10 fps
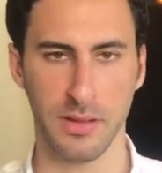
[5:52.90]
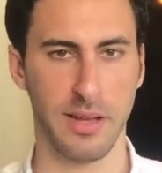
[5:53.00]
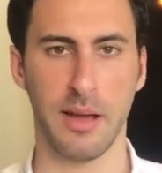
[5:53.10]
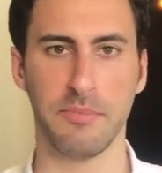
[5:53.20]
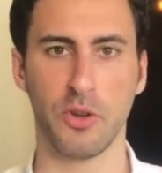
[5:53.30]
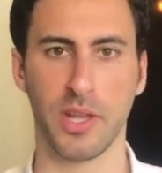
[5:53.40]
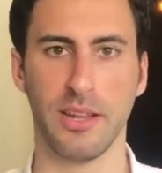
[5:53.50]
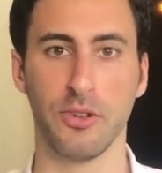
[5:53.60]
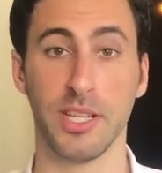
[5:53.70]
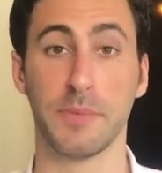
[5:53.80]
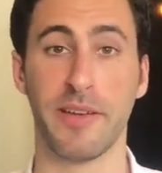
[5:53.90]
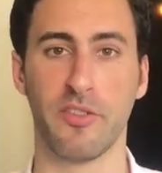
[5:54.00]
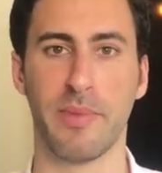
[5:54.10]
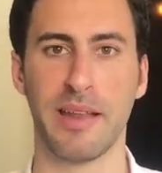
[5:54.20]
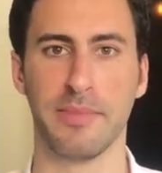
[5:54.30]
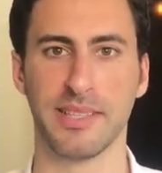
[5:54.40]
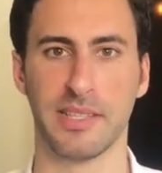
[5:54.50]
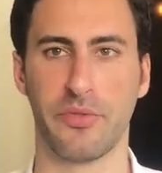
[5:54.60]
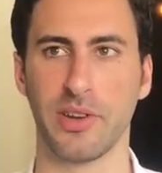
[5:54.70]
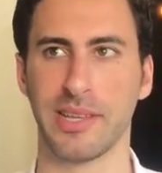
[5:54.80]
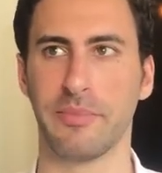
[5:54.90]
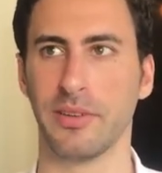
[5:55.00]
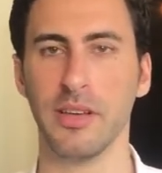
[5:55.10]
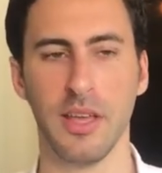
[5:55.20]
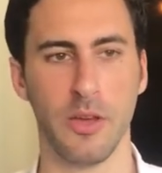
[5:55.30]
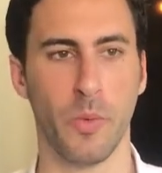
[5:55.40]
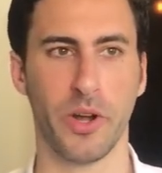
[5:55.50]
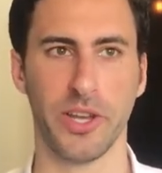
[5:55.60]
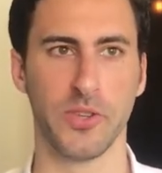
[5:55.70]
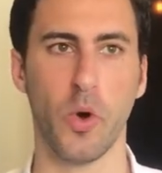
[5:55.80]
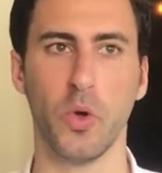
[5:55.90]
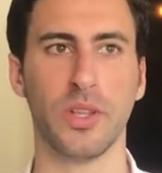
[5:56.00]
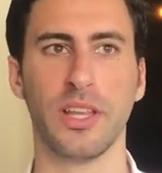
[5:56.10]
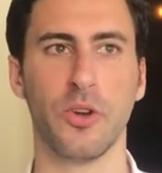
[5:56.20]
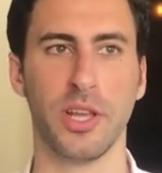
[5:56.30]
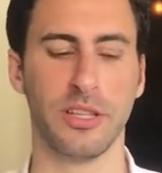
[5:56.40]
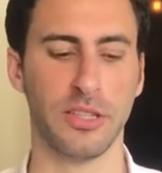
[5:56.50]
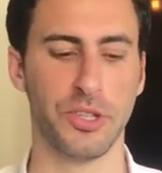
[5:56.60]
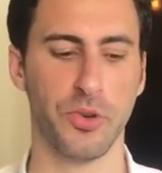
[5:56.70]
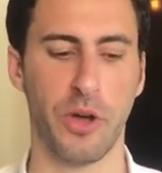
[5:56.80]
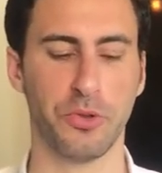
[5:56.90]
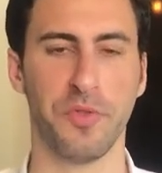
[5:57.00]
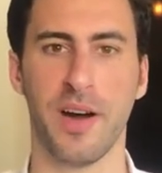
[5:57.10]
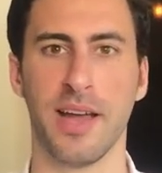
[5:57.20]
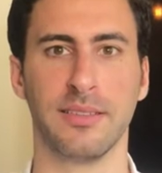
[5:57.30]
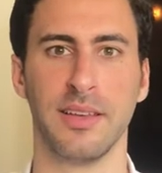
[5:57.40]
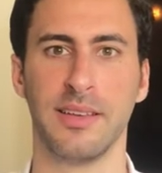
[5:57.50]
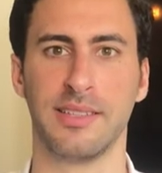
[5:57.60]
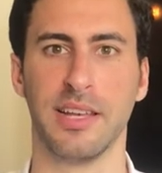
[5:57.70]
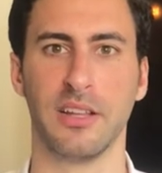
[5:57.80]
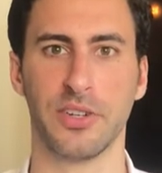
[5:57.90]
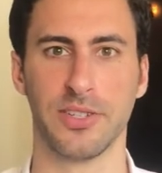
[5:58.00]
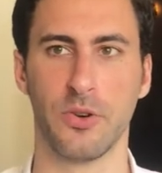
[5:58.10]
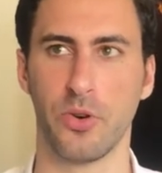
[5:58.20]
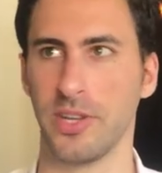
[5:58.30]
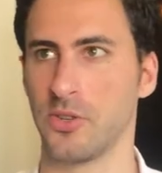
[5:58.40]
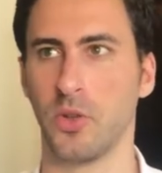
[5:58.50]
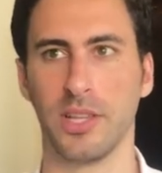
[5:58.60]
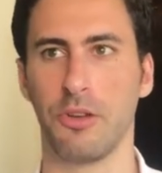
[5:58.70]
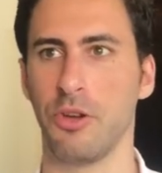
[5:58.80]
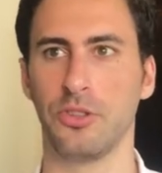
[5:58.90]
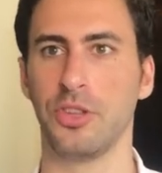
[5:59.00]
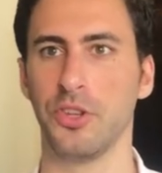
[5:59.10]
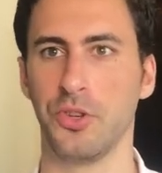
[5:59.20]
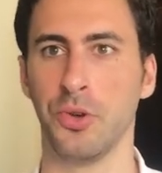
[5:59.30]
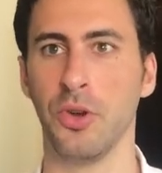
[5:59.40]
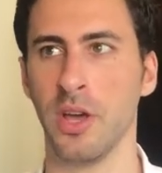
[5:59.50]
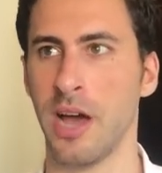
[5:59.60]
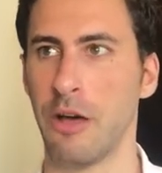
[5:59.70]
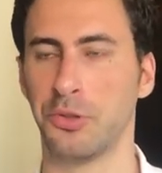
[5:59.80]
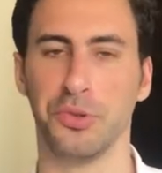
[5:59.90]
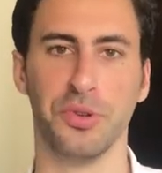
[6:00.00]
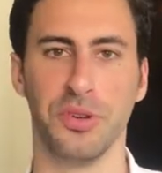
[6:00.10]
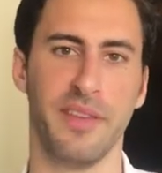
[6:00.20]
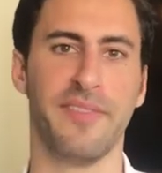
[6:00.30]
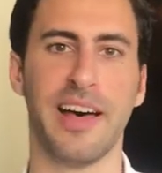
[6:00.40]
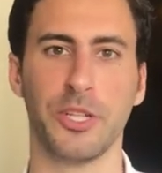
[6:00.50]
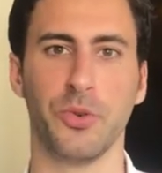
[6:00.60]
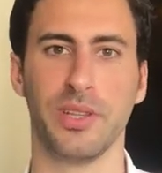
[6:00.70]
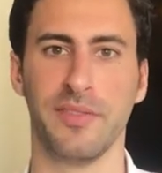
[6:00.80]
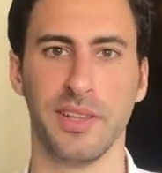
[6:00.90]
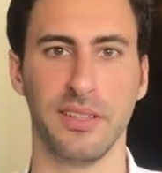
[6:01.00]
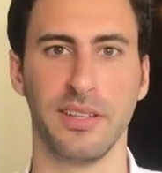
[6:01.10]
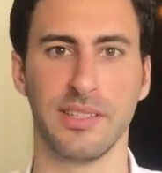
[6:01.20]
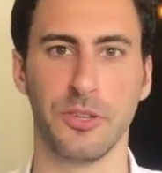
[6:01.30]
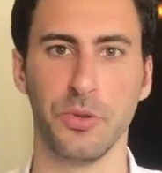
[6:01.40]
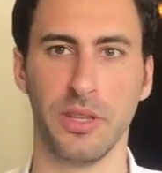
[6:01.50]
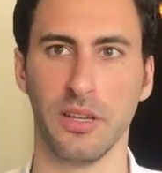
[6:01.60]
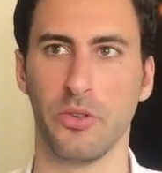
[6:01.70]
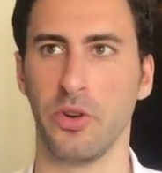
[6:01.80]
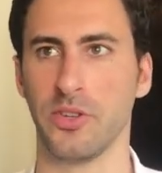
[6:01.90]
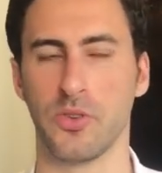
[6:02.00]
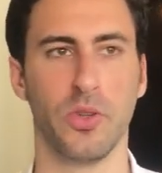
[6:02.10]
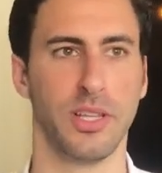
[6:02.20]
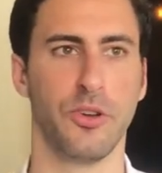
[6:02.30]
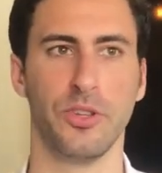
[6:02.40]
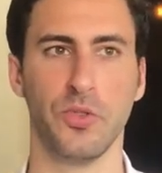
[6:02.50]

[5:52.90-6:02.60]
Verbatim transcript: uh, I'm talking on this pair of buying business, for example, where he's only going to teach you how to find sellers, or he's only going to teach you how to evaluate if a deal is a good deal, or he's only going